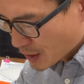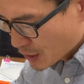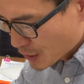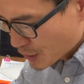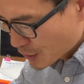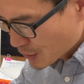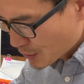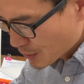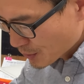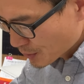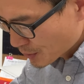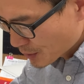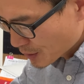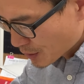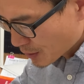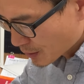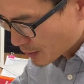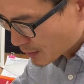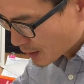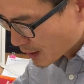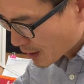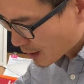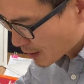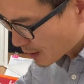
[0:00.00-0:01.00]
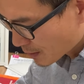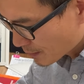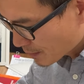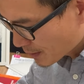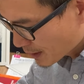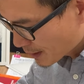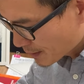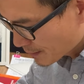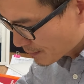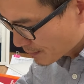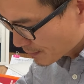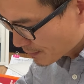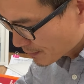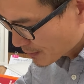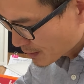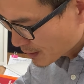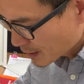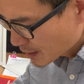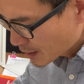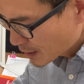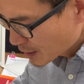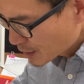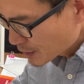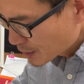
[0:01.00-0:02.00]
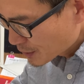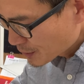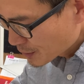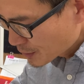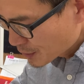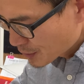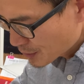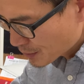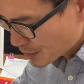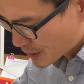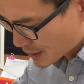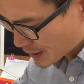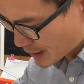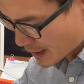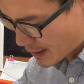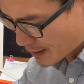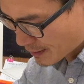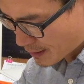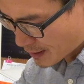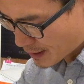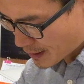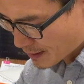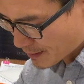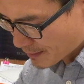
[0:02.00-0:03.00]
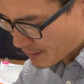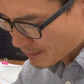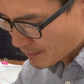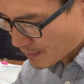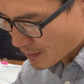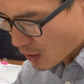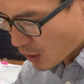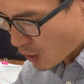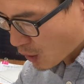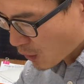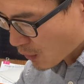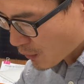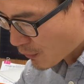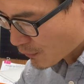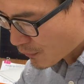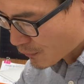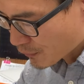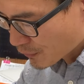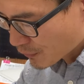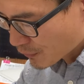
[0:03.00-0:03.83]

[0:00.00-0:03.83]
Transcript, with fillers: You don't help him. You send him off